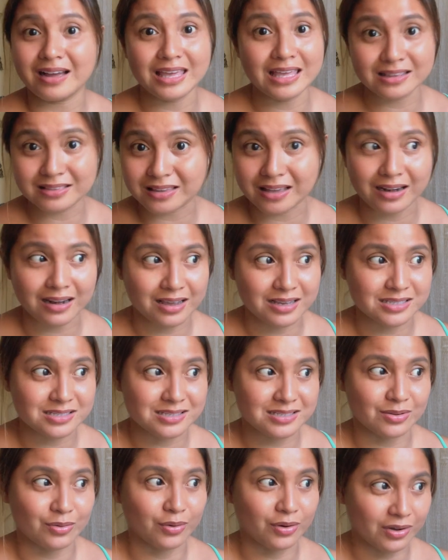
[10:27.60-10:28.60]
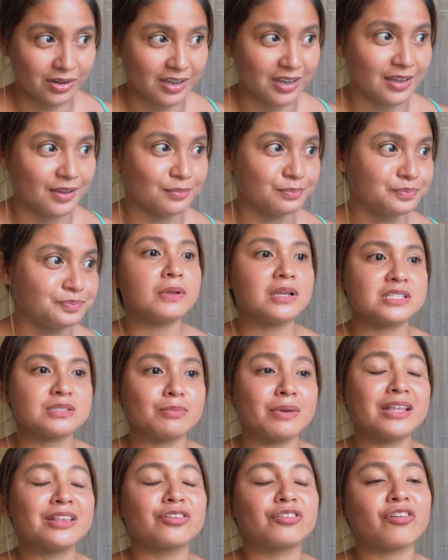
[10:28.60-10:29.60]
interest. Okay? Plus,
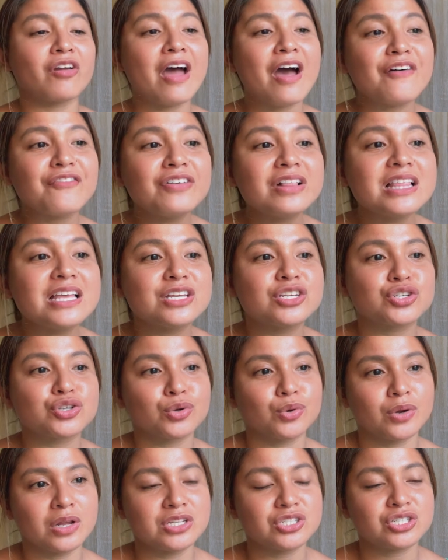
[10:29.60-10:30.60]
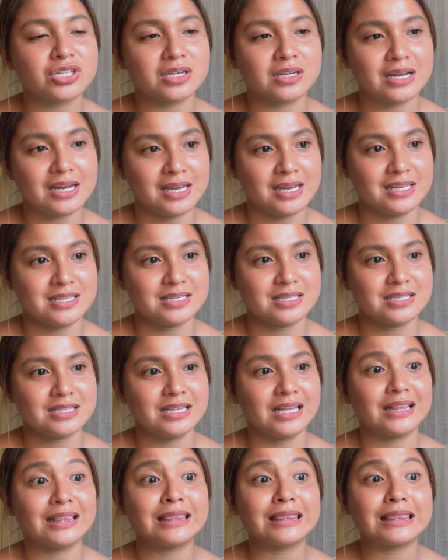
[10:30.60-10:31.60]
may travel insurance siya, guys,
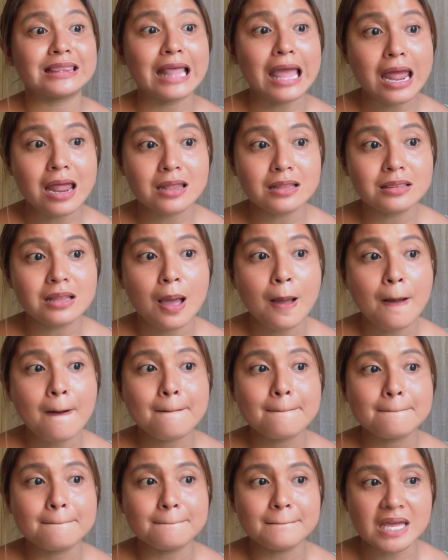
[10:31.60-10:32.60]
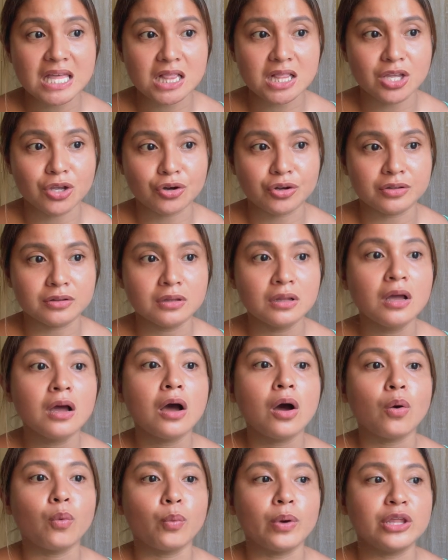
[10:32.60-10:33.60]
na 10 million
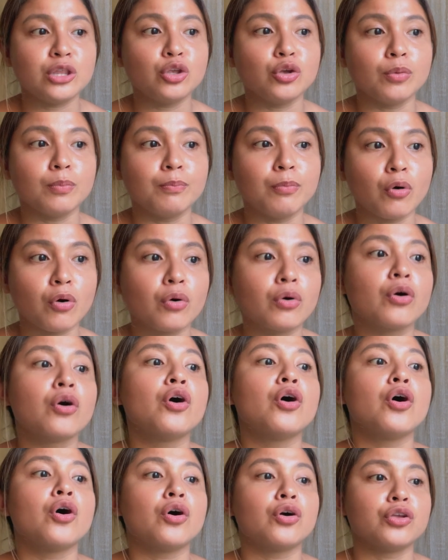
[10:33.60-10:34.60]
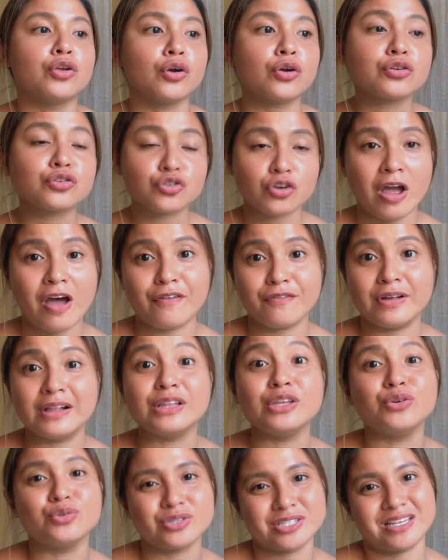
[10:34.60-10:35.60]
when you book your travel
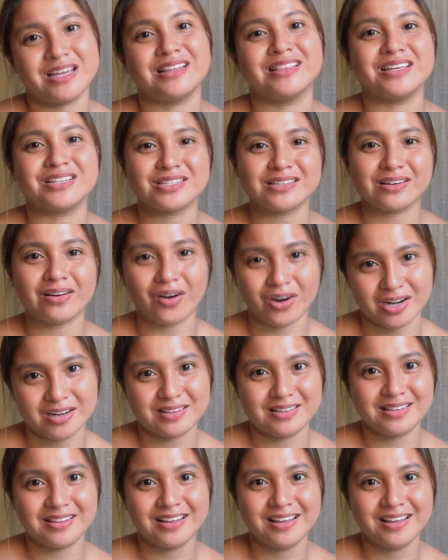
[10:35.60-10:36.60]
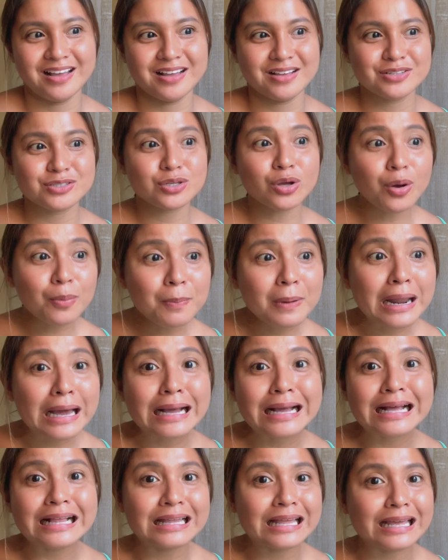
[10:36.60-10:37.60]
using this card.
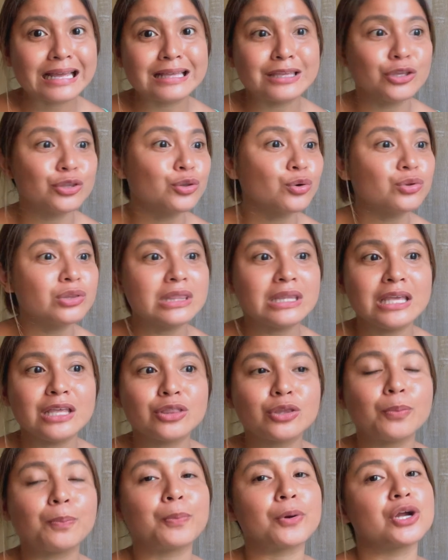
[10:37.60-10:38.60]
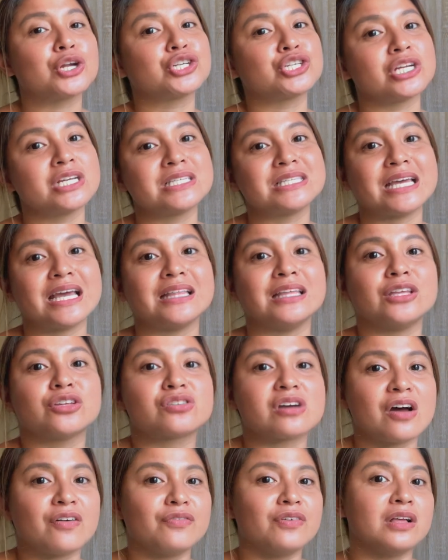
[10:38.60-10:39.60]
Sobrang galing. You don't need to purchase any
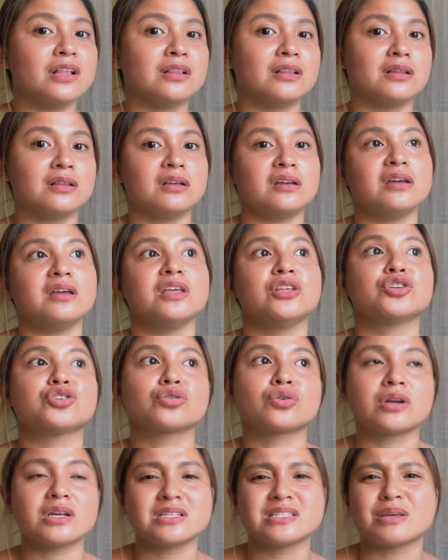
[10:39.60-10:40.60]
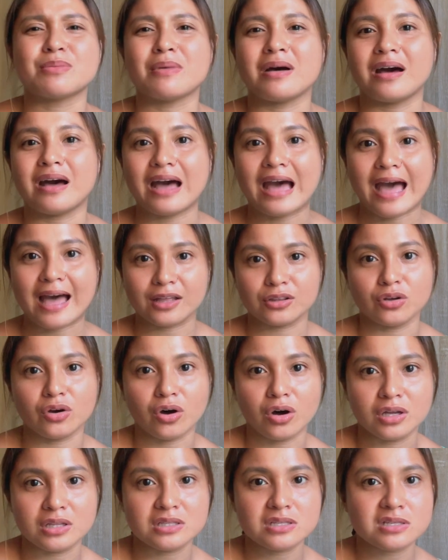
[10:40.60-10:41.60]
travel insurance sa mga
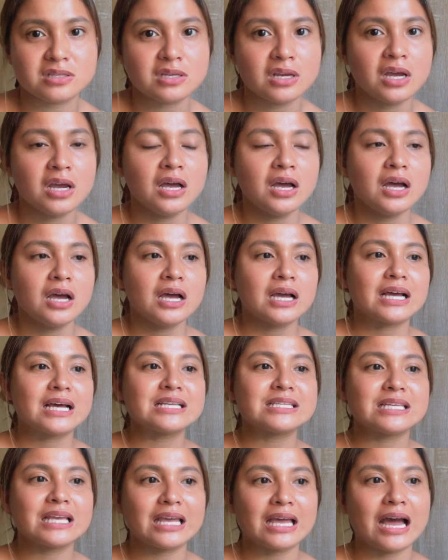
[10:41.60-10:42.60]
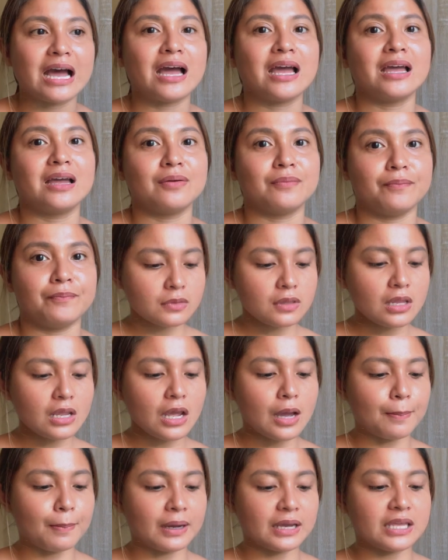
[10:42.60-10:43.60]
add-ons. Kasi nga,
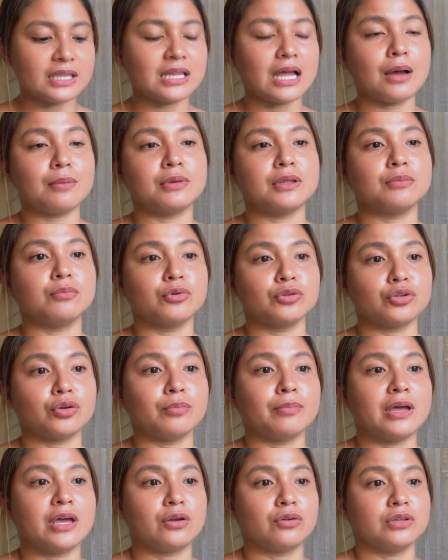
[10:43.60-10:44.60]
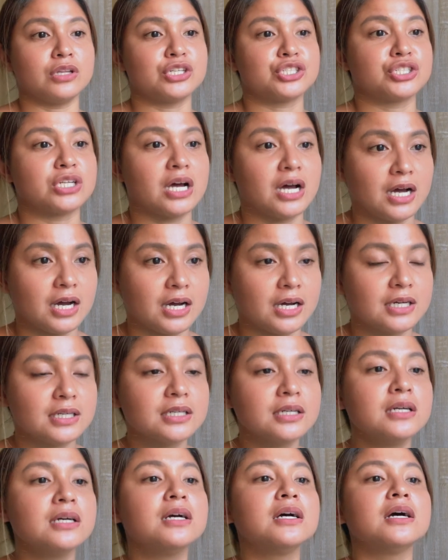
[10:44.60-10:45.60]
kapag ginamit mo to, meron na siyang
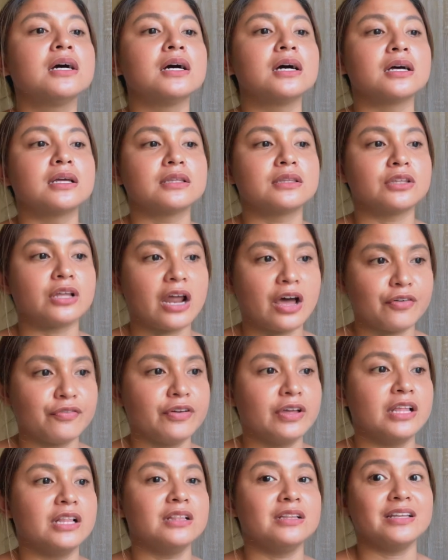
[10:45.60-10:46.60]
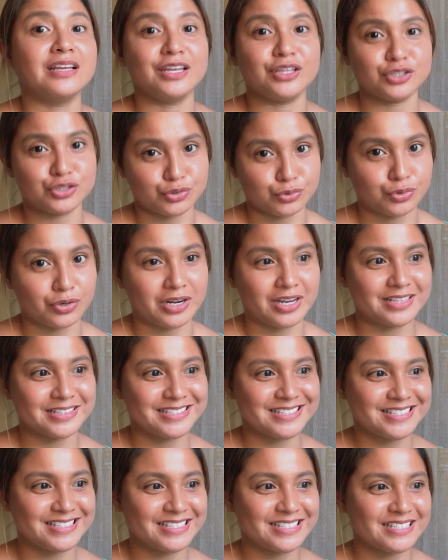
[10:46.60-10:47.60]
travel
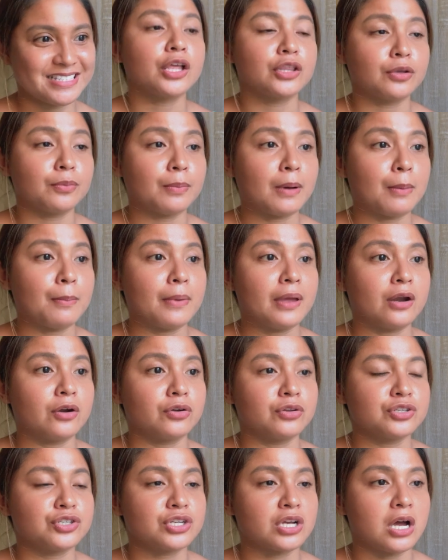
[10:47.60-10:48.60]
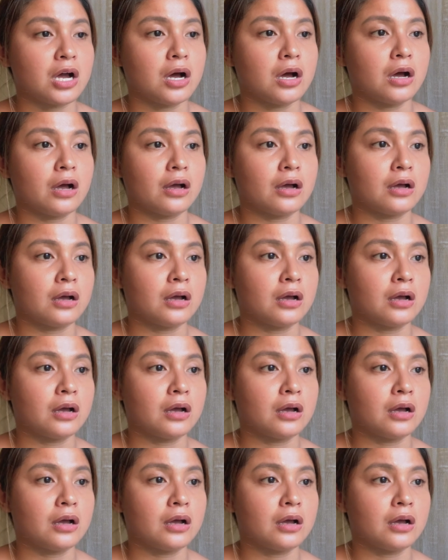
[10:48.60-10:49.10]
insurance. Ito pa, meron siyang